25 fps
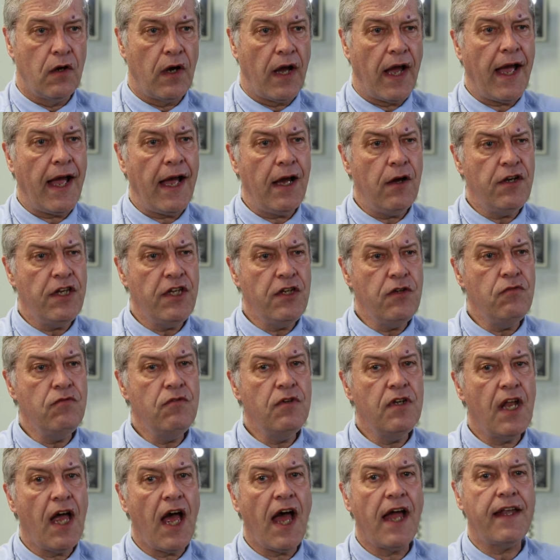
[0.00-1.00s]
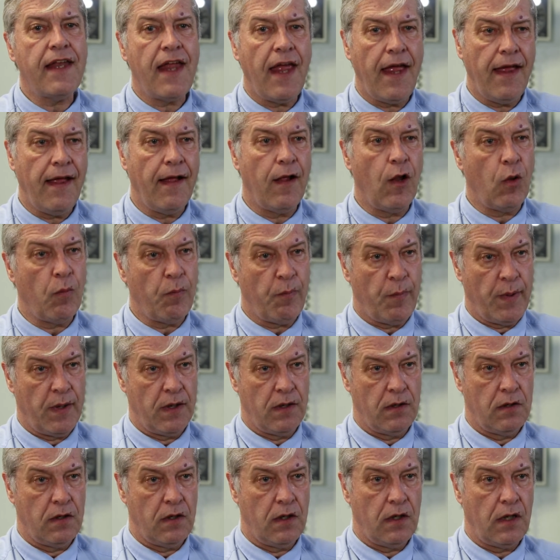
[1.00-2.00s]
How do you not help?
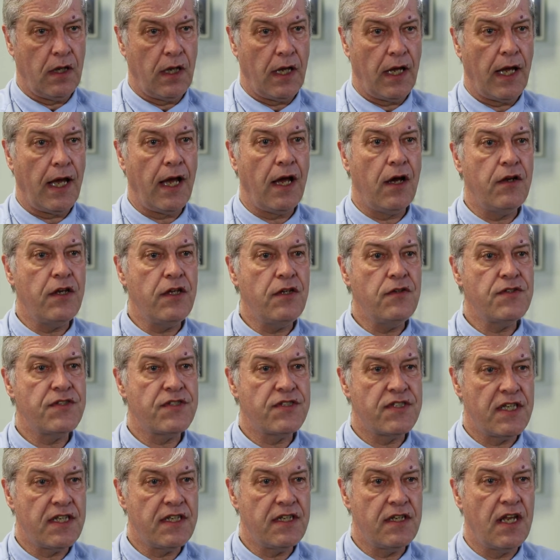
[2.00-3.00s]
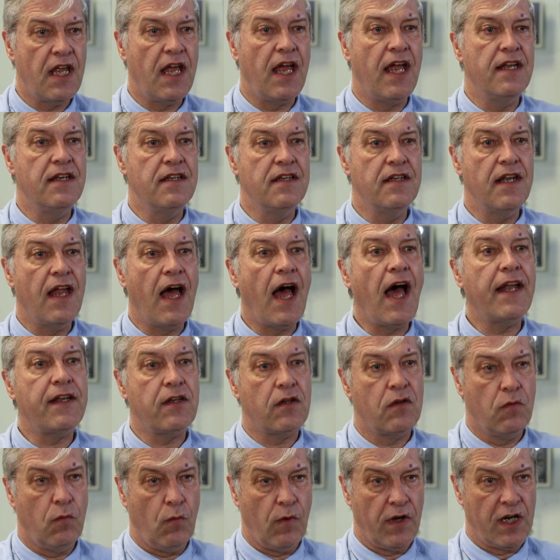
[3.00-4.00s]
How do you sit and
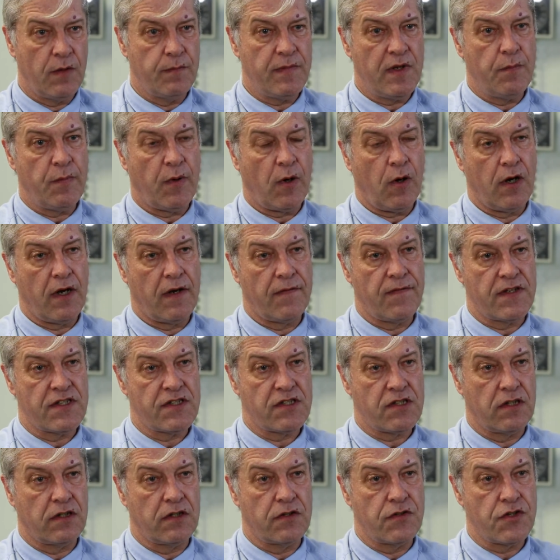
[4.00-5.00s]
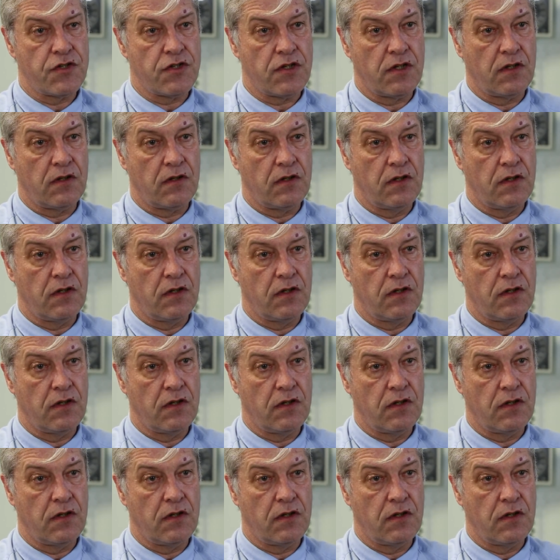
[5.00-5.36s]
not want to be part of the solution?